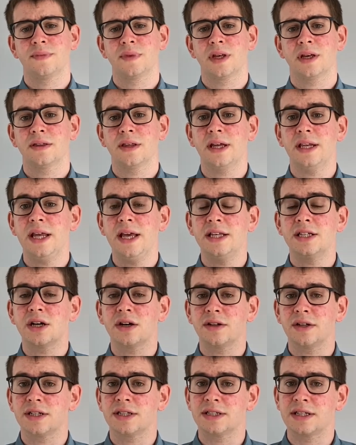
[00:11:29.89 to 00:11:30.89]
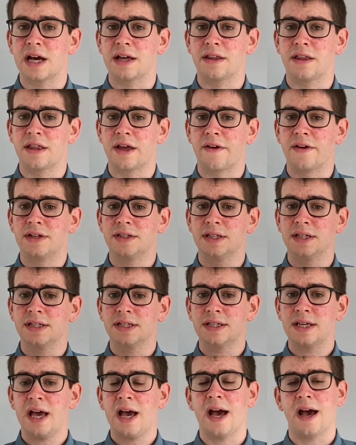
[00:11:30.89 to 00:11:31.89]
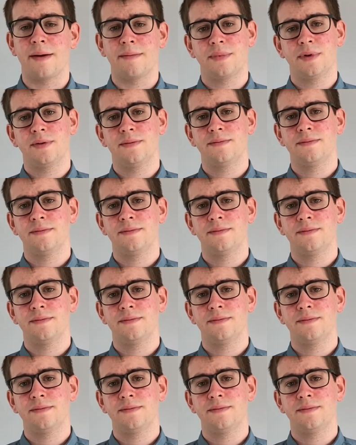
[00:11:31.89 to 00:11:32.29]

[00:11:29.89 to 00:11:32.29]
They need to understand that there is this gap.